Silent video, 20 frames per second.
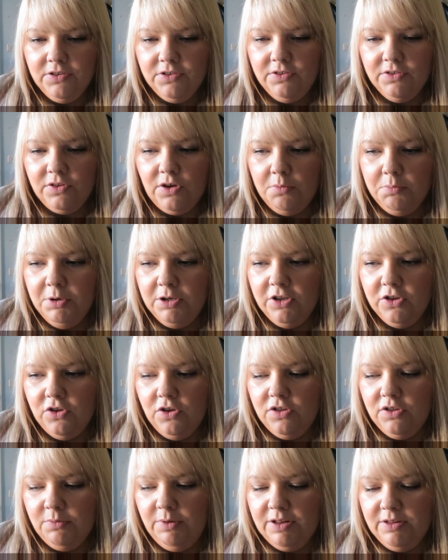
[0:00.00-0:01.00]
So it's got Monday,
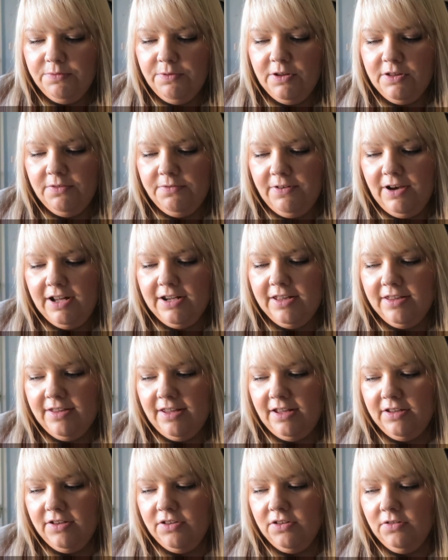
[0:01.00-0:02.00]
Tuesday, Wednesday, Thursday, Friday,
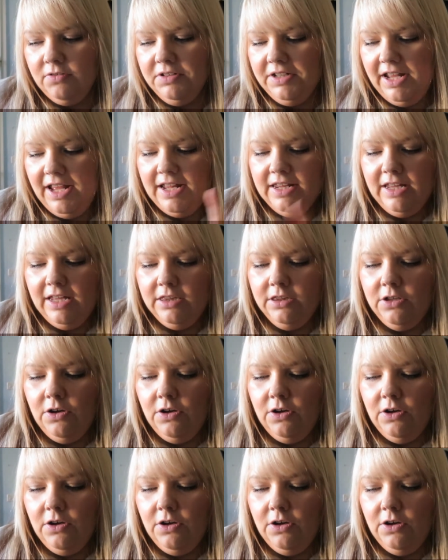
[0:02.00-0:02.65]
Saturday, Sunday, and then